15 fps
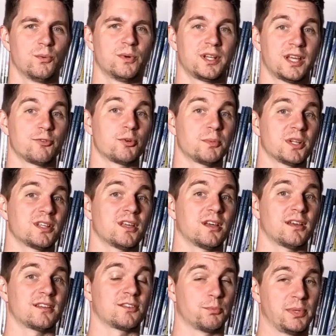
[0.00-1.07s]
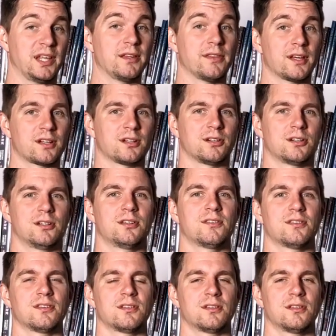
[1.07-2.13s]
When everybody has played their
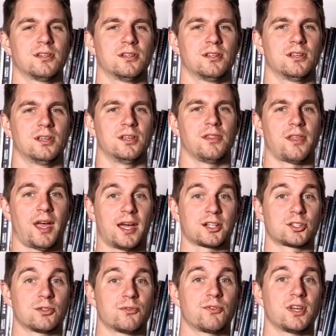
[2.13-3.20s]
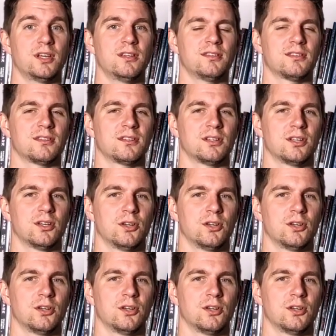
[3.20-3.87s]
cards in the action phase,